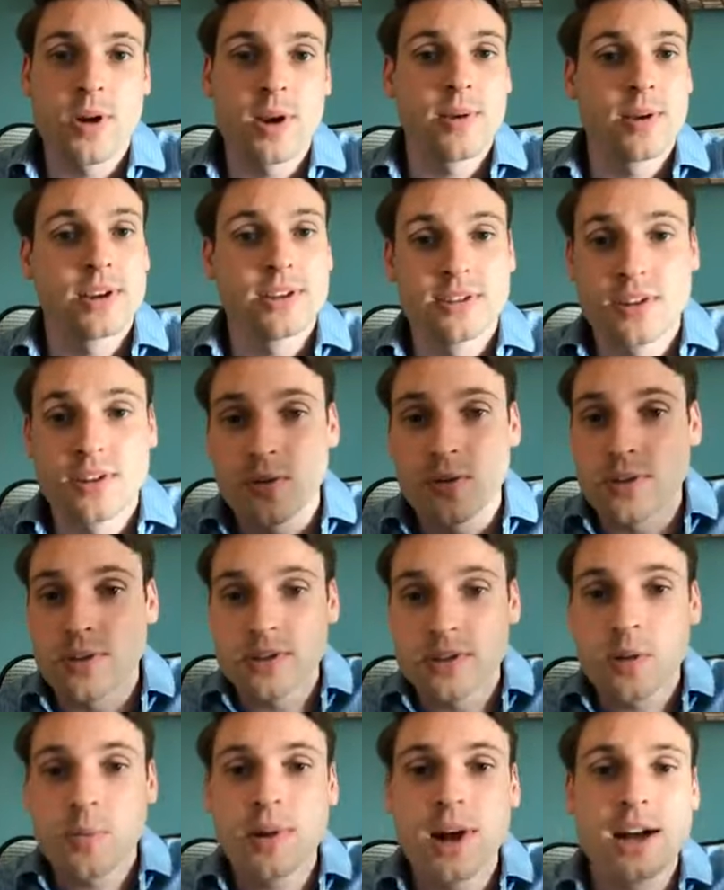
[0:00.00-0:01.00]
right? Because,
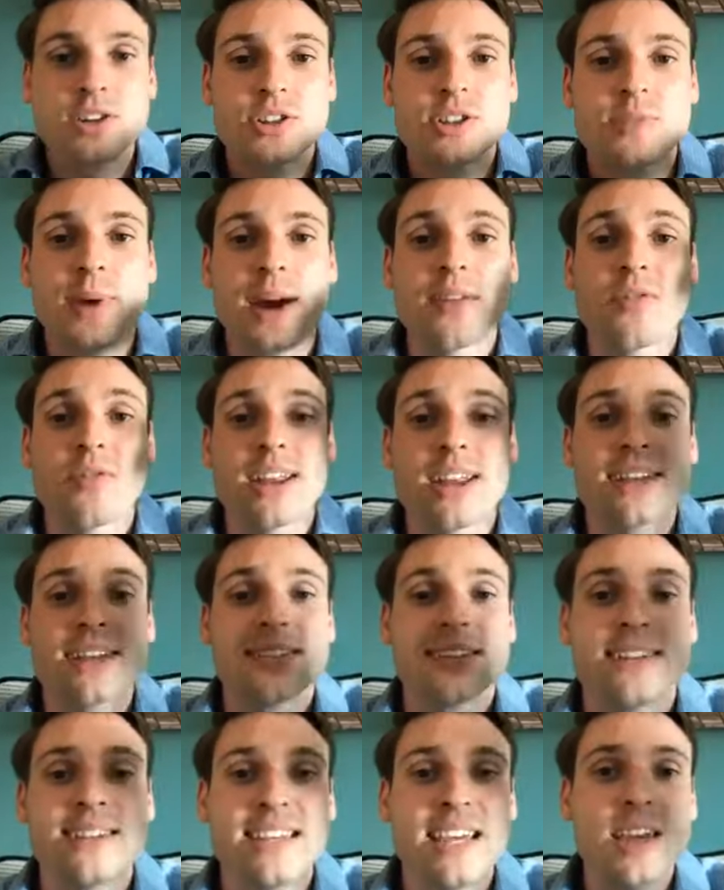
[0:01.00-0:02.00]
the subconscious mind, right,
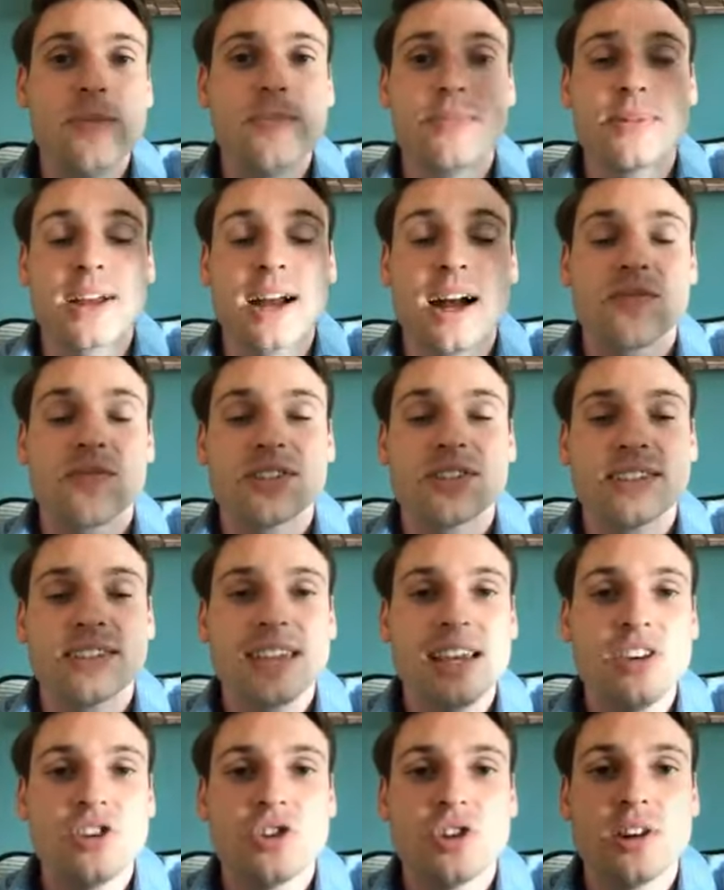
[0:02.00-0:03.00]
that's a deep
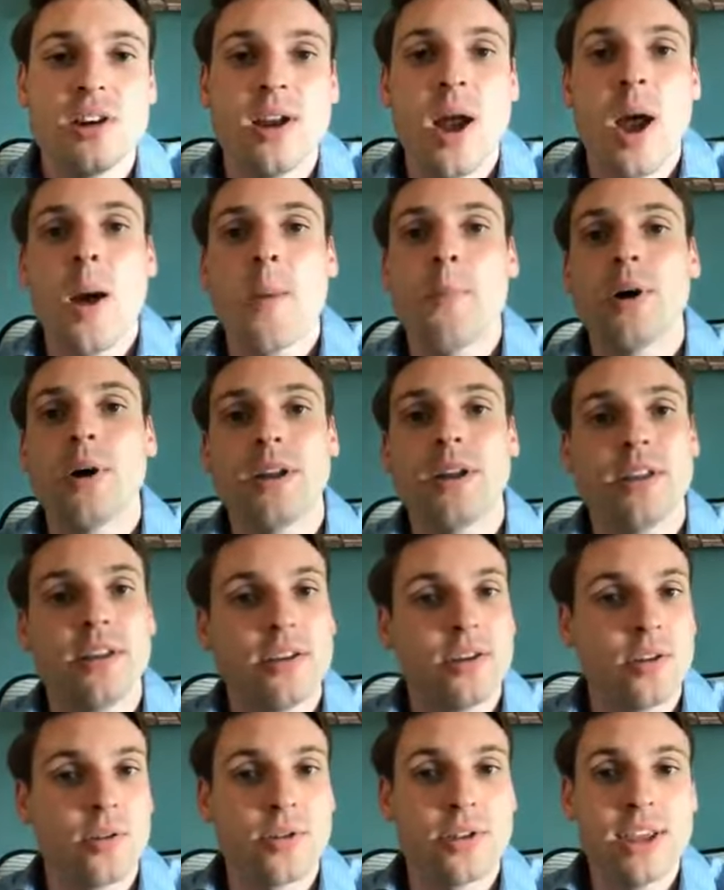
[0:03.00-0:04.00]
conversation,
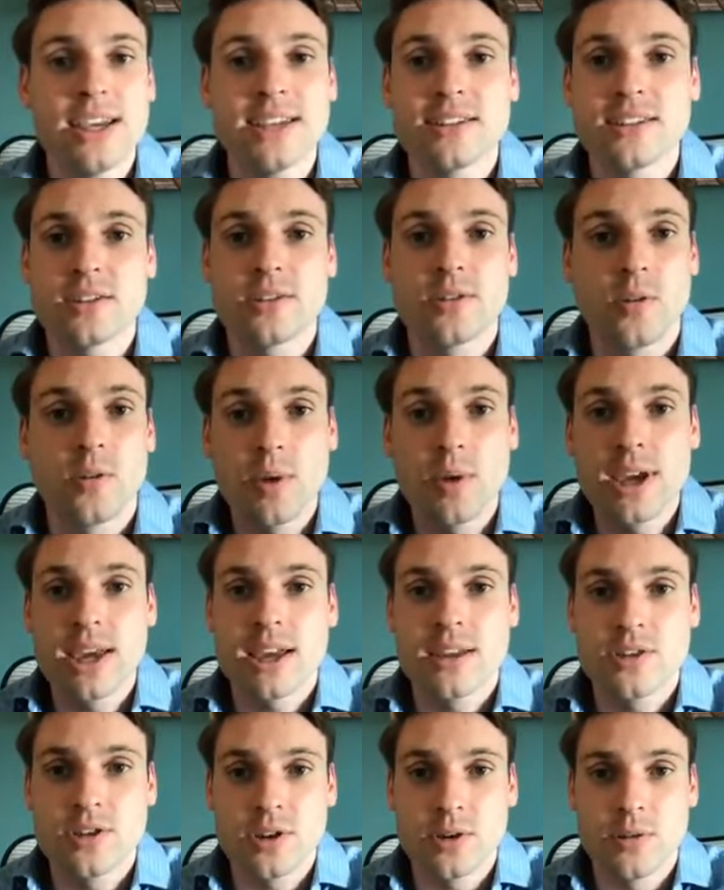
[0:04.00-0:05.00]
but, this we
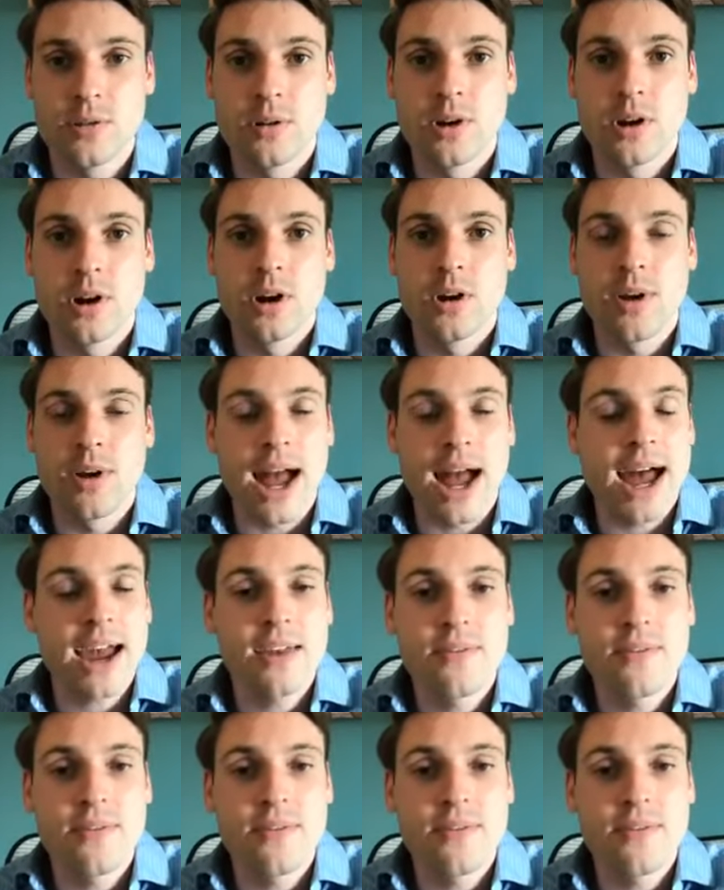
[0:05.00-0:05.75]
can do, right?